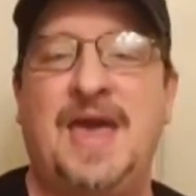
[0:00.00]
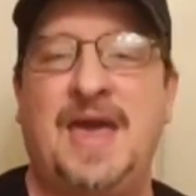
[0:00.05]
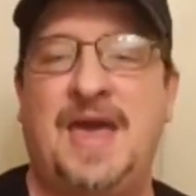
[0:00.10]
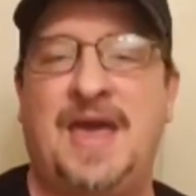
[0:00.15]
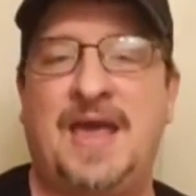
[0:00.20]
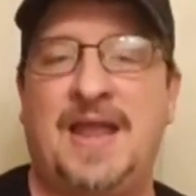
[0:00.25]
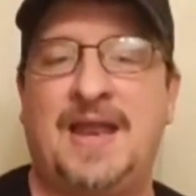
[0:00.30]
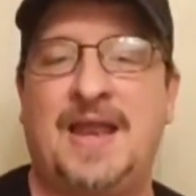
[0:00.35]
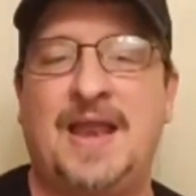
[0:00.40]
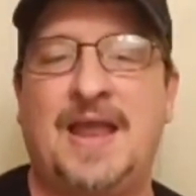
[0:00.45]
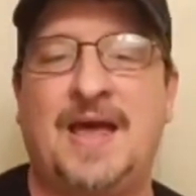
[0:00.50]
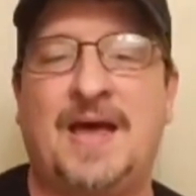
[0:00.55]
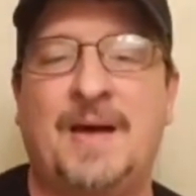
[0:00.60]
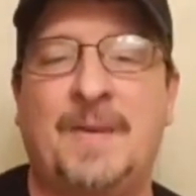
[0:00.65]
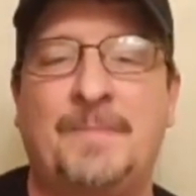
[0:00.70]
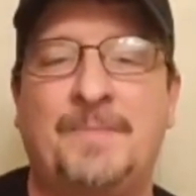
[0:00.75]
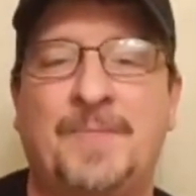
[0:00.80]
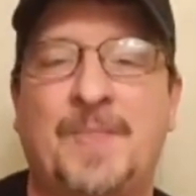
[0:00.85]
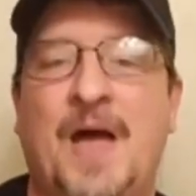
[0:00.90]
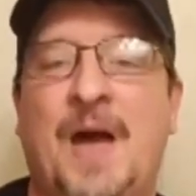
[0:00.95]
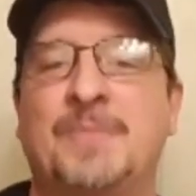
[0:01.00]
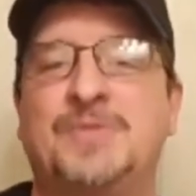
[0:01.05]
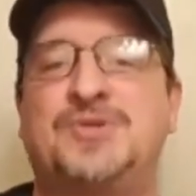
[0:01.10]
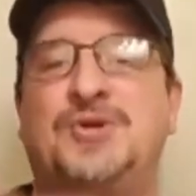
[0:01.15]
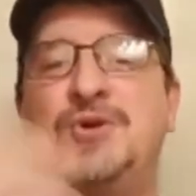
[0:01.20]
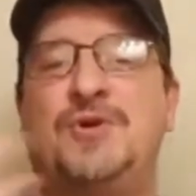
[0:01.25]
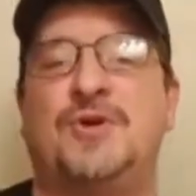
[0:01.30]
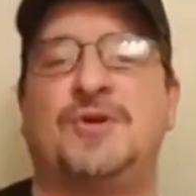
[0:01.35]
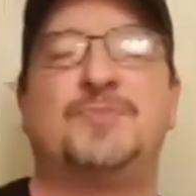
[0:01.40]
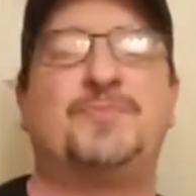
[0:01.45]
And um, I'm
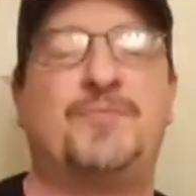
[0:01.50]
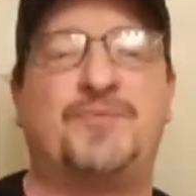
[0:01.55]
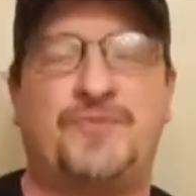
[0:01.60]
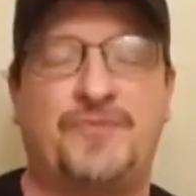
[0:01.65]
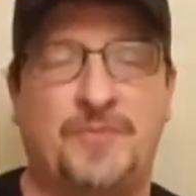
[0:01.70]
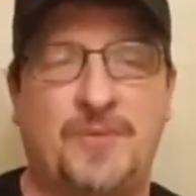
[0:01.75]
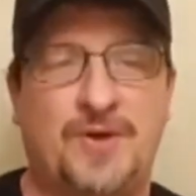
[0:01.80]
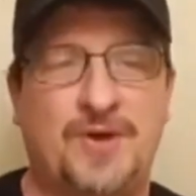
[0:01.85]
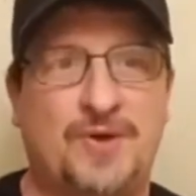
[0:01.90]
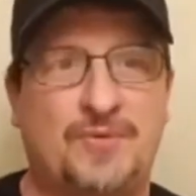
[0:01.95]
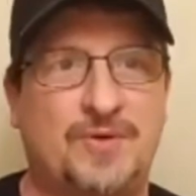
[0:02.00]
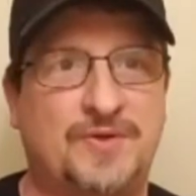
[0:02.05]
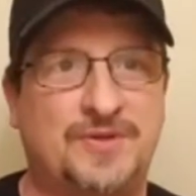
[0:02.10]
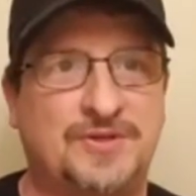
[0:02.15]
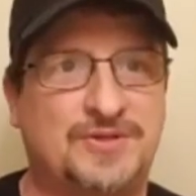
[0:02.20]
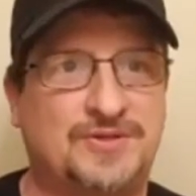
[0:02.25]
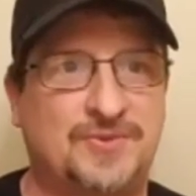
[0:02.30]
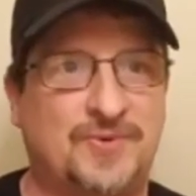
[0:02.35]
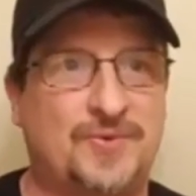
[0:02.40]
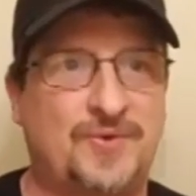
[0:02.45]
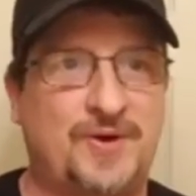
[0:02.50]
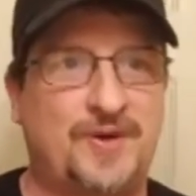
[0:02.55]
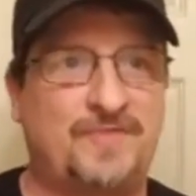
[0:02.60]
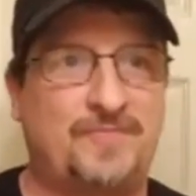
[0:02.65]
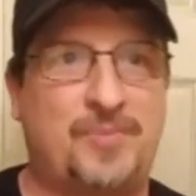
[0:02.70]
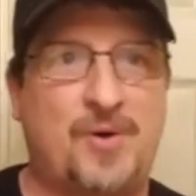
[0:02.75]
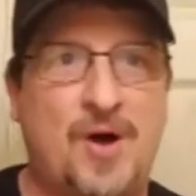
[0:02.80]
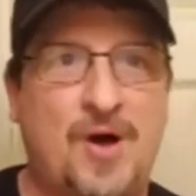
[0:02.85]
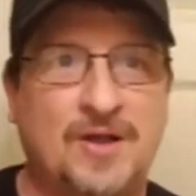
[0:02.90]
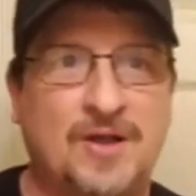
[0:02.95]
sure you're familiar with the story
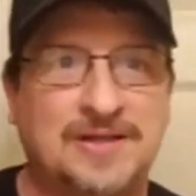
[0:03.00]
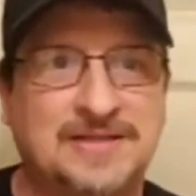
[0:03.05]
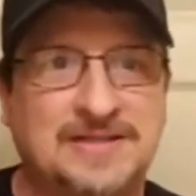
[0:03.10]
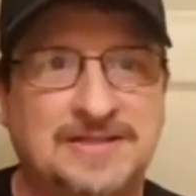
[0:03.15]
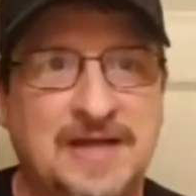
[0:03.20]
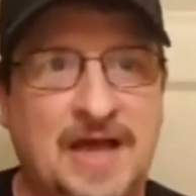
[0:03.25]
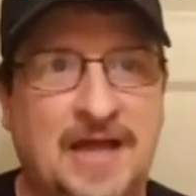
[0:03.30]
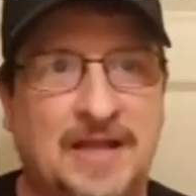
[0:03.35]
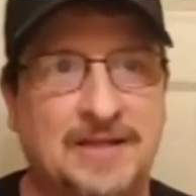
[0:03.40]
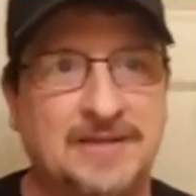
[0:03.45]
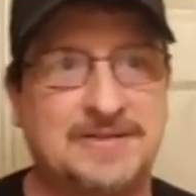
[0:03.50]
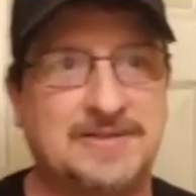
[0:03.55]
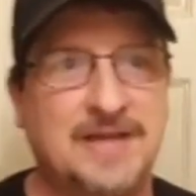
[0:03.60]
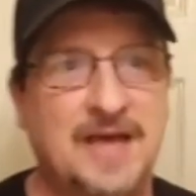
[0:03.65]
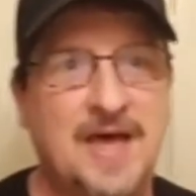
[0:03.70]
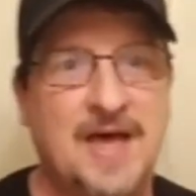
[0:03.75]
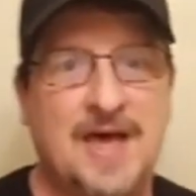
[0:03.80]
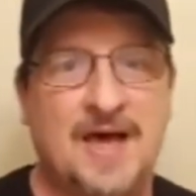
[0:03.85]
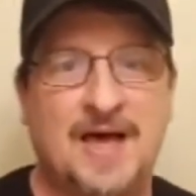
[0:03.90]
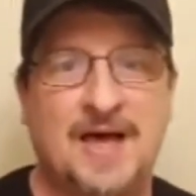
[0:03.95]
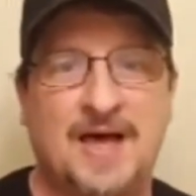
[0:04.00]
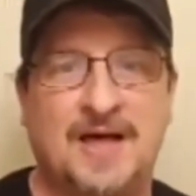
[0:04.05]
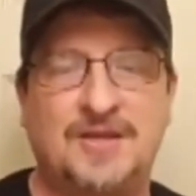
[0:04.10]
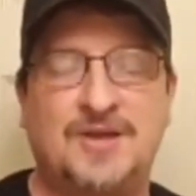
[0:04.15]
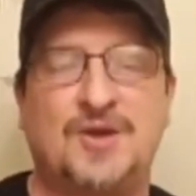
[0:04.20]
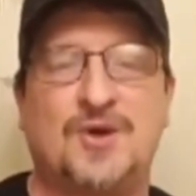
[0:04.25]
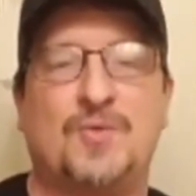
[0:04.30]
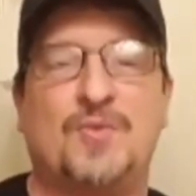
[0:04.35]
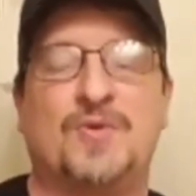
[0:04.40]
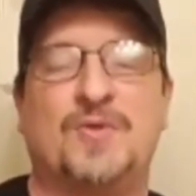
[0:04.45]
of Paul and Silas, uh, you
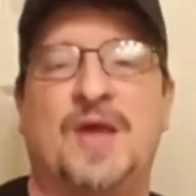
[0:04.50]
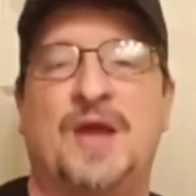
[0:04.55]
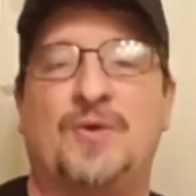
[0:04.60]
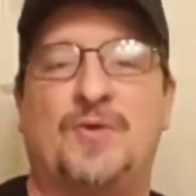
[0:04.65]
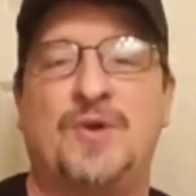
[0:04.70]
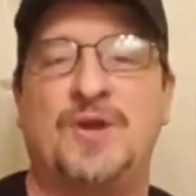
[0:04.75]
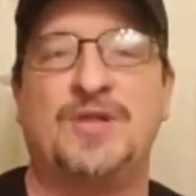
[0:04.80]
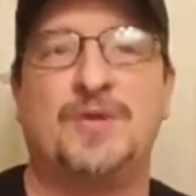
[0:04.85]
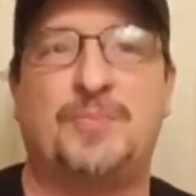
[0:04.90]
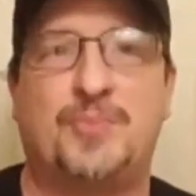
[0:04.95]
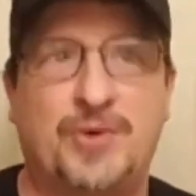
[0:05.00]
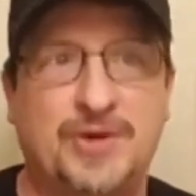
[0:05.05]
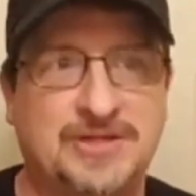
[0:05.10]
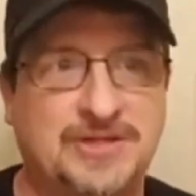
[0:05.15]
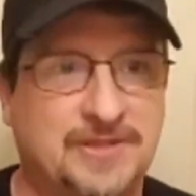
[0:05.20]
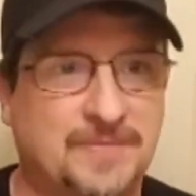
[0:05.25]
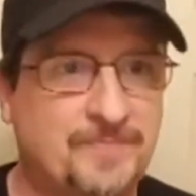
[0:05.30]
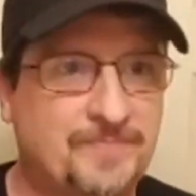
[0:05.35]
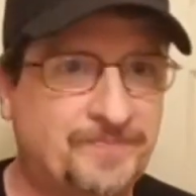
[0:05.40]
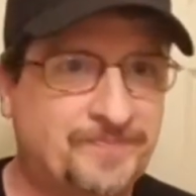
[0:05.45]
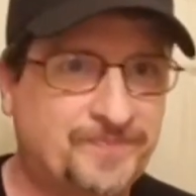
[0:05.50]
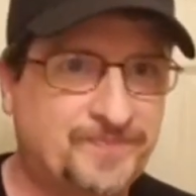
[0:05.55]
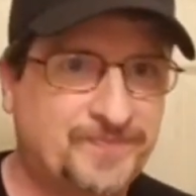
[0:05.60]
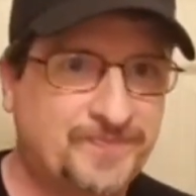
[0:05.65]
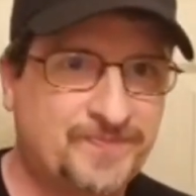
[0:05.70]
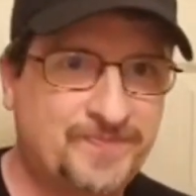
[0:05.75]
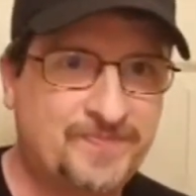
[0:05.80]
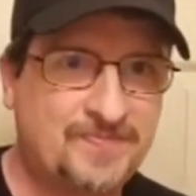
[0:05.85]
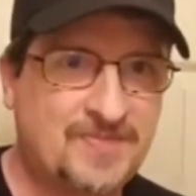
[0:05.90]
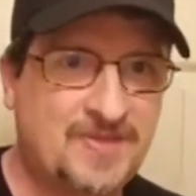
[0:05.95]
know, when they were in the prison,
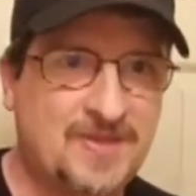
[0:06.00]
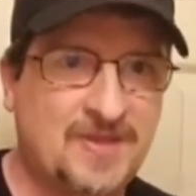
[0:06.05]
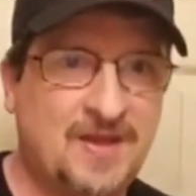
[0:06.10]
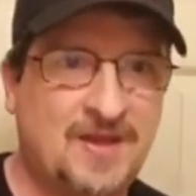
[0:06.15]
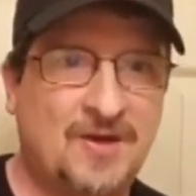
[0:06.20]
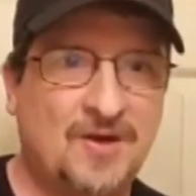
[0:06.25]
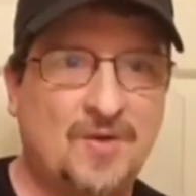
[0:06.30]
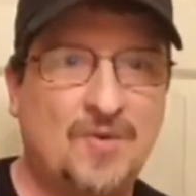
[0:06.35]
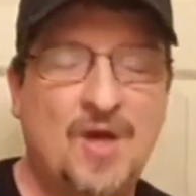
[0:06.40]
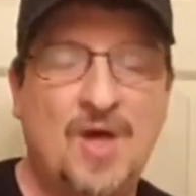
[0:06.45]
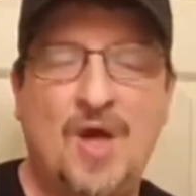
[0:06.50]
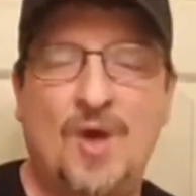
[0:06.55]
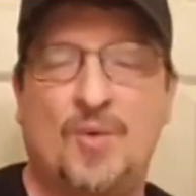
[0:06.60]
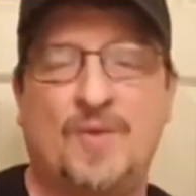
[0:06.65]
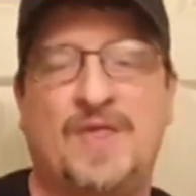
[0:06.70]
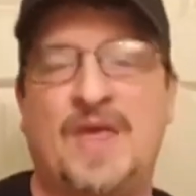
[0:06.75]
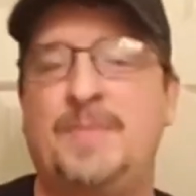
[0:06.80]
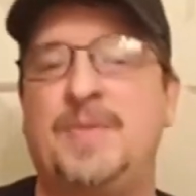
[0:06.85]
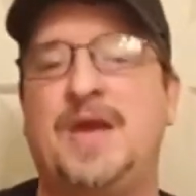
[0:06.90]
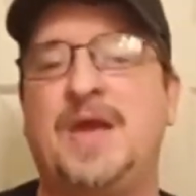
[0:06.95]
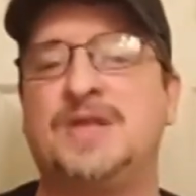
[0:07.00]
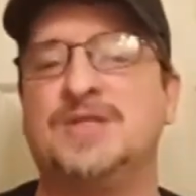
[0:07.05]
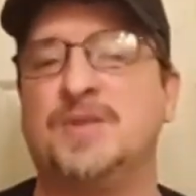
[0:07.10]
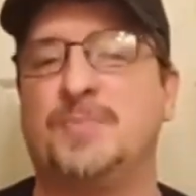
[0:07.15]
you know, when they begin to